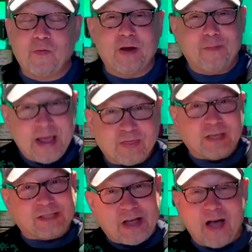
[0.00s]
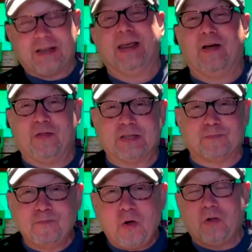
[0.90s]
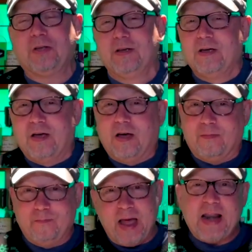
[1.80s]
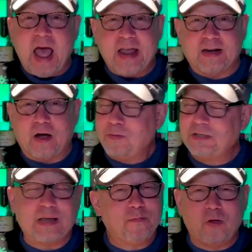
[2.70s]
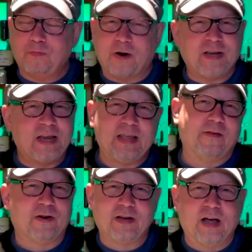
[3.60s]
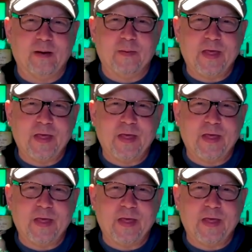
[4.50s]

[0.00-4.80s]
and we're gonna make this cocktail, this Mulled Manhattan. I almost say Mulled Martini every time, but